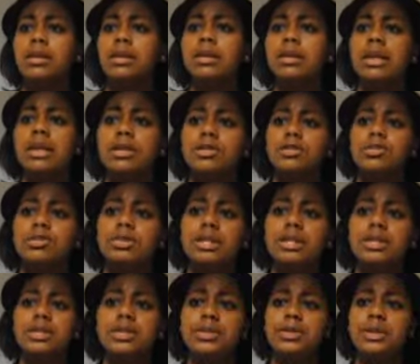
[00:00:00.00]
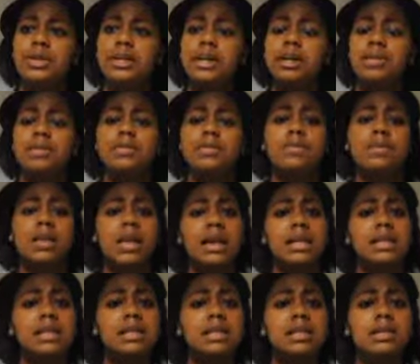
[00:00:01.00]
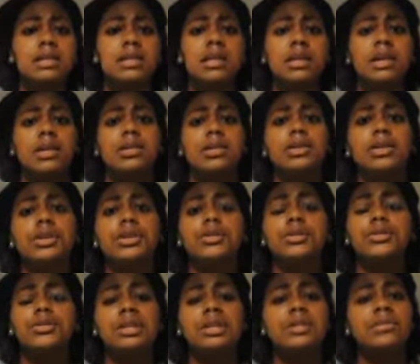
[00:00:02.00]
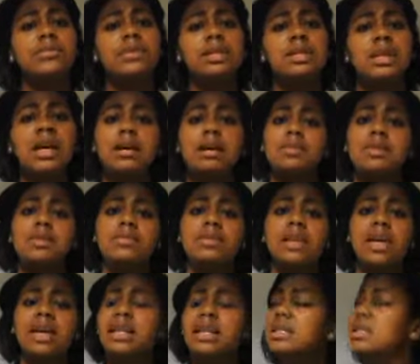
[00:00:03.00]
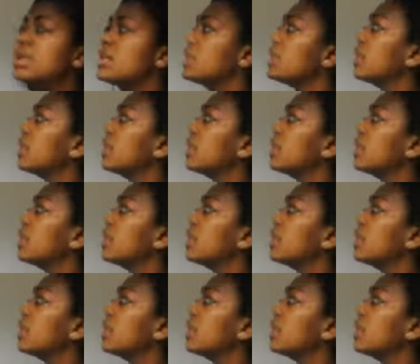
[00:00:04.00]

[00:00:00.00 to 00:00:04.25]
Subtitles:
Natural history of lice. There are 3 different types of lice.